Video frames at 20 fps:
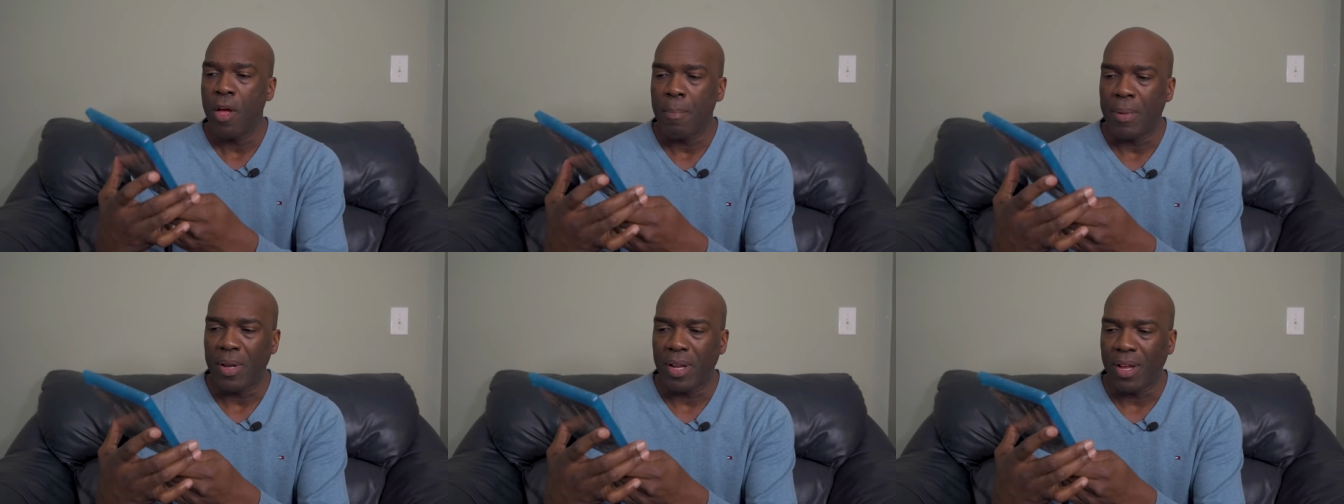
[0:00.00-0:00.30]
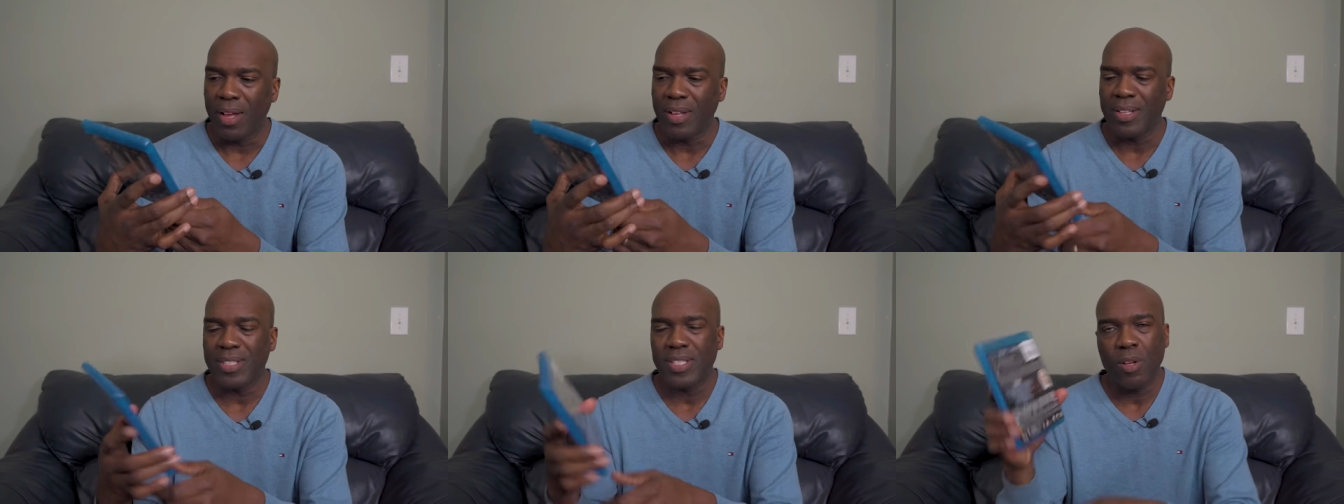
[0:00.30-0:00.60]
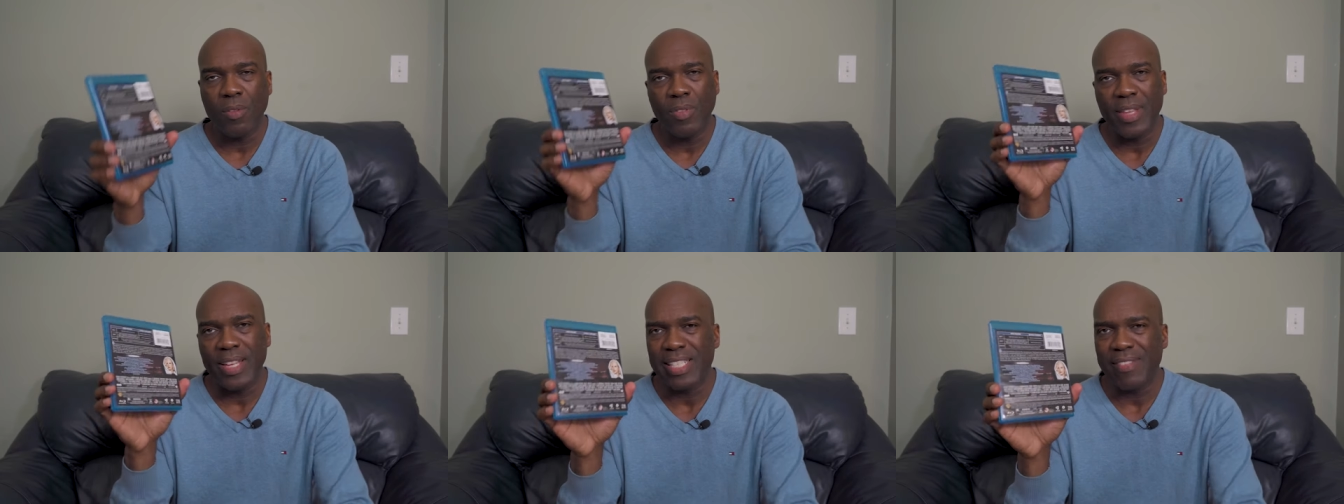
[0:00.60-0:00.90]
but
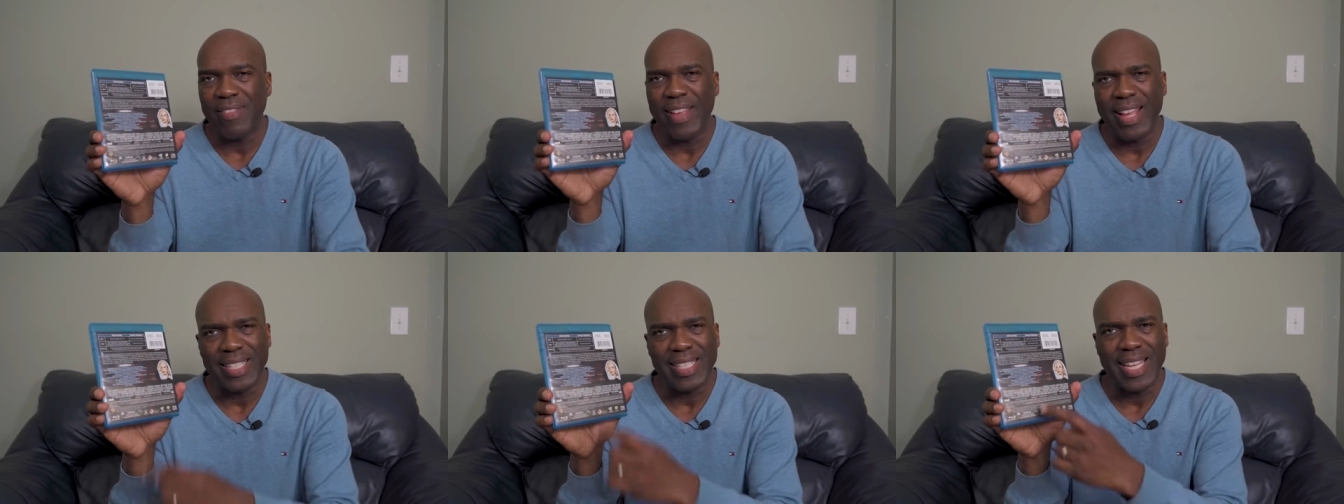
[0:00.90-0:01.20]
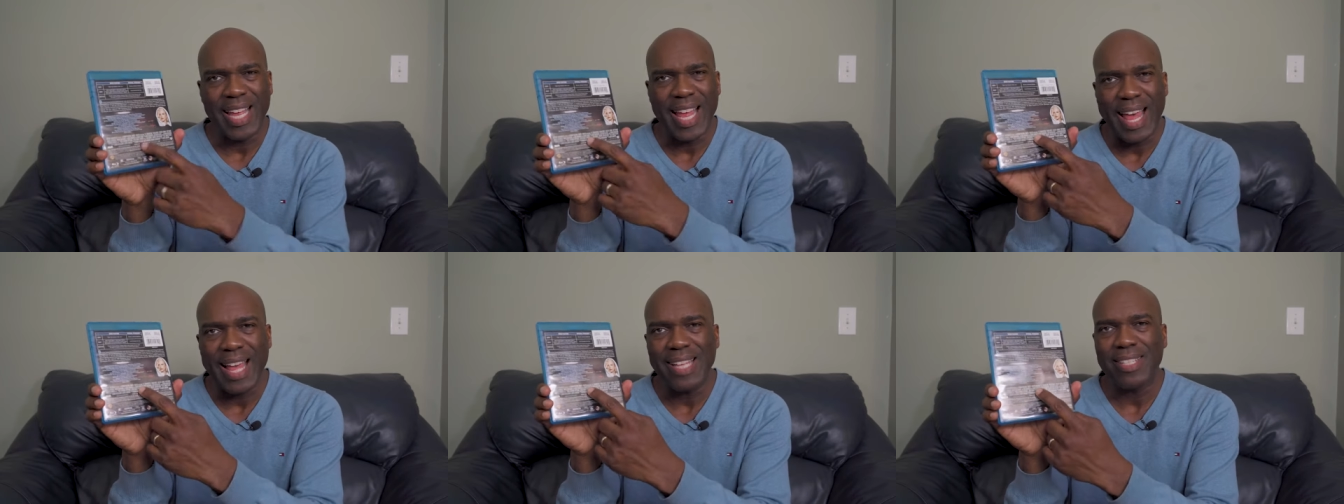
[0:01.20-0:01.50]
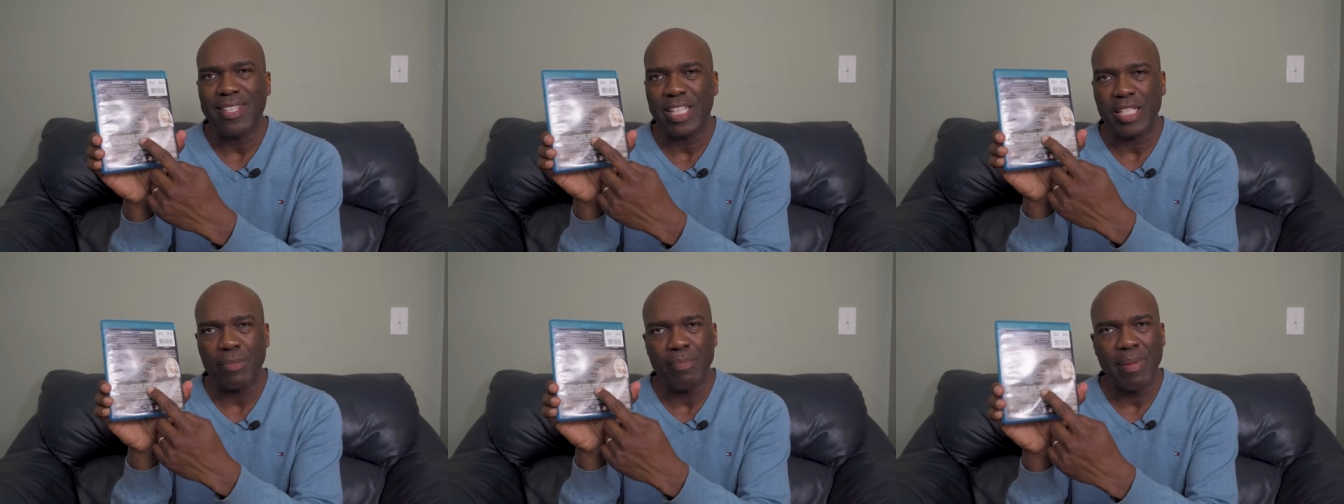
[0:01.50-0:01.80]
also these
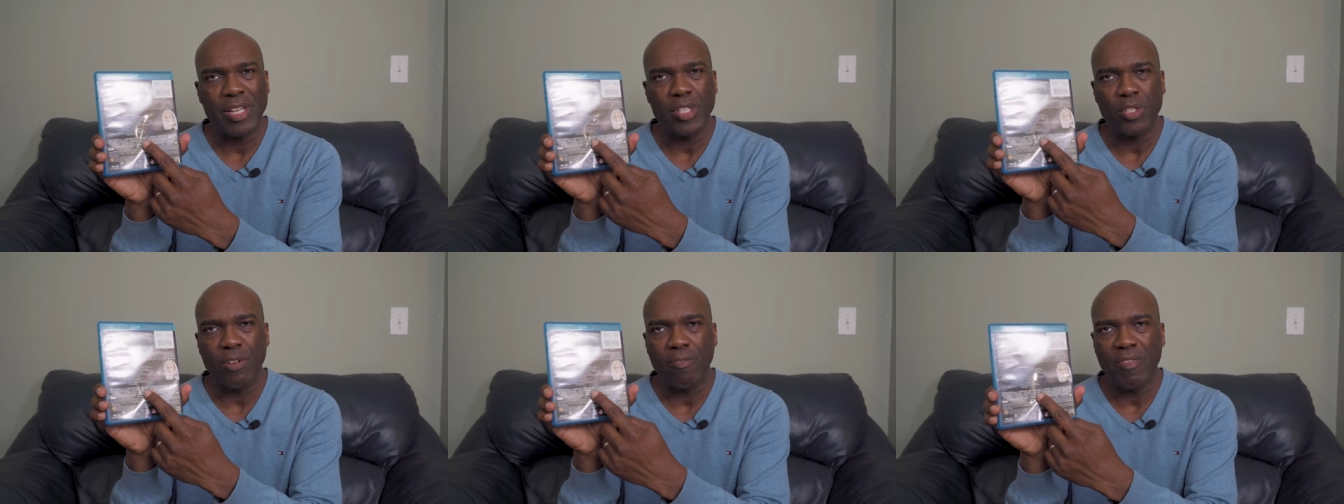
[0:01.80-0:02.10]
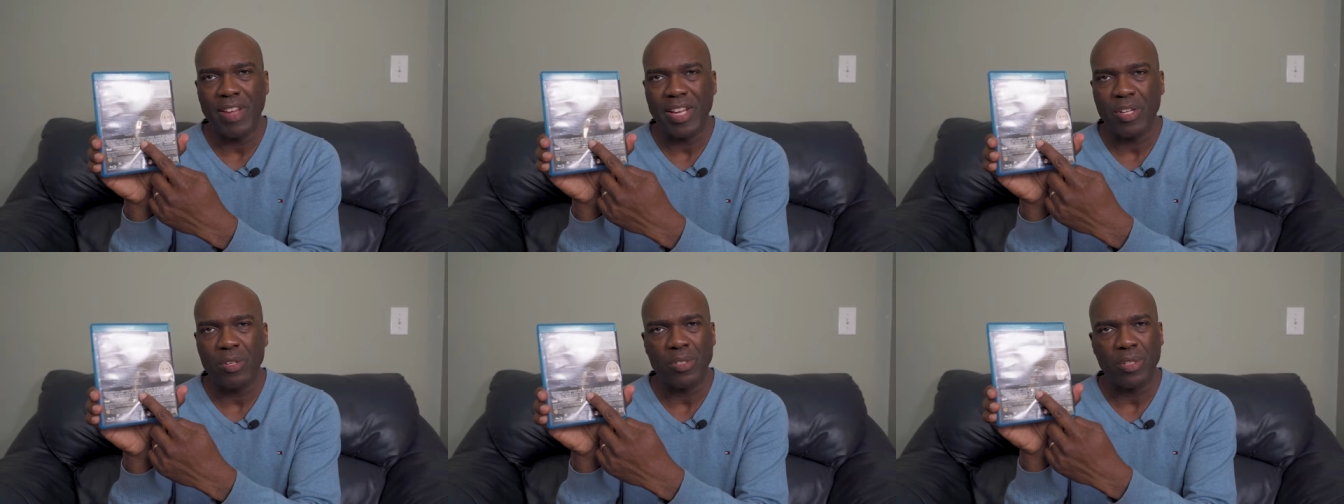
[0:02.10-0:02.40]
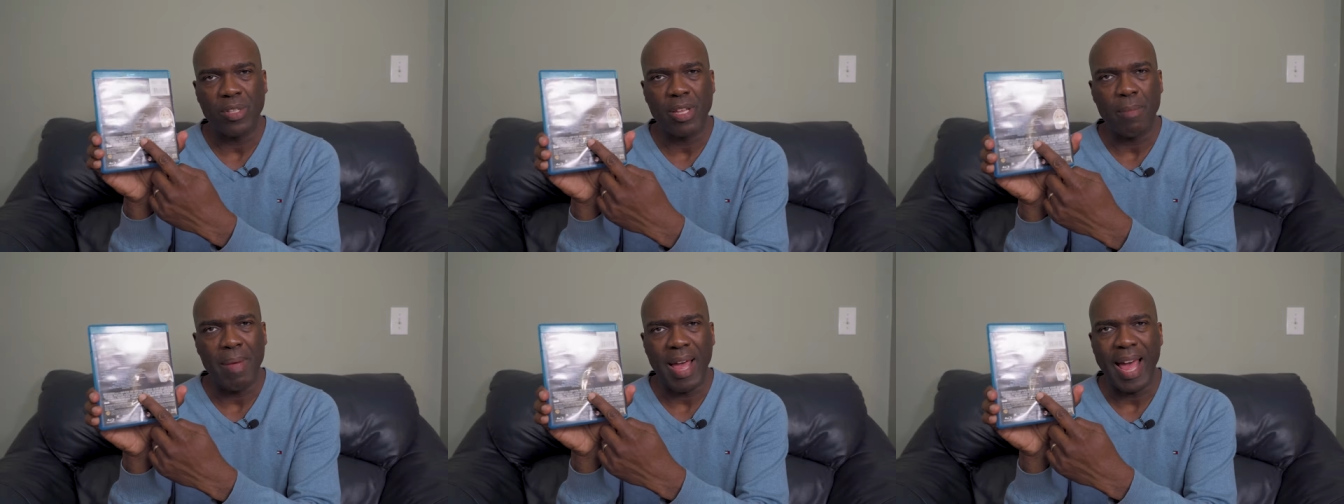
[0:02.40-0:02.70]
fantastic special features
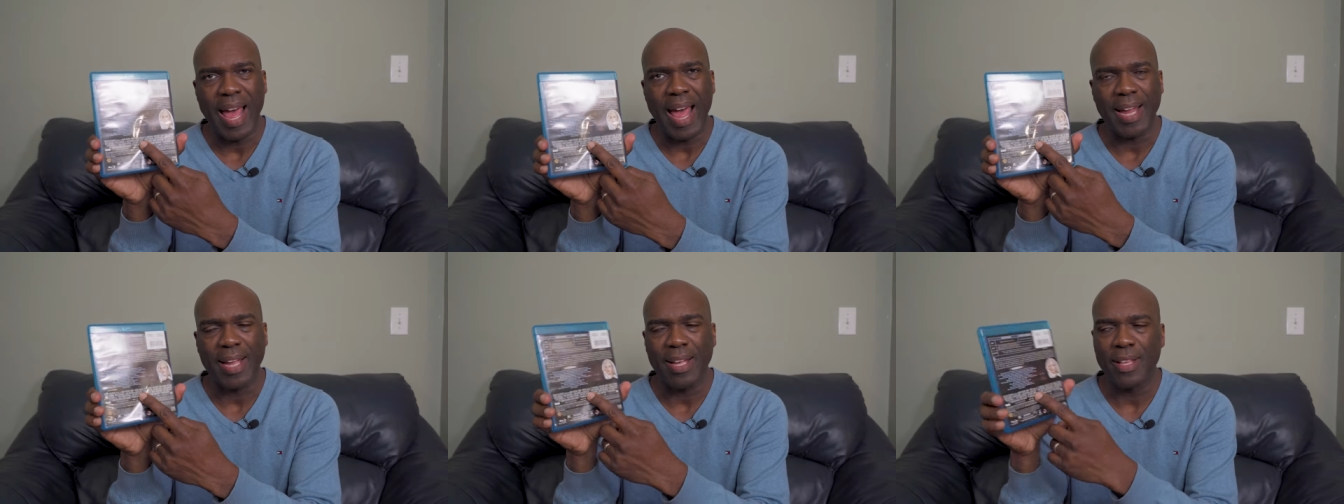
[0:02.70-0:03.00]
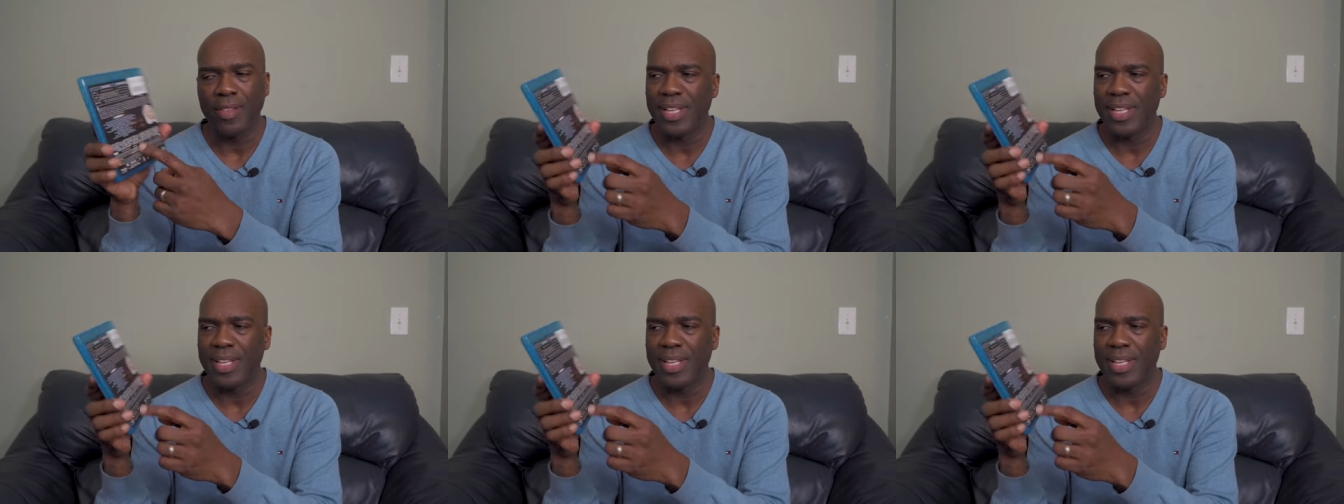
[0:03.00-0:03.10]
on the back.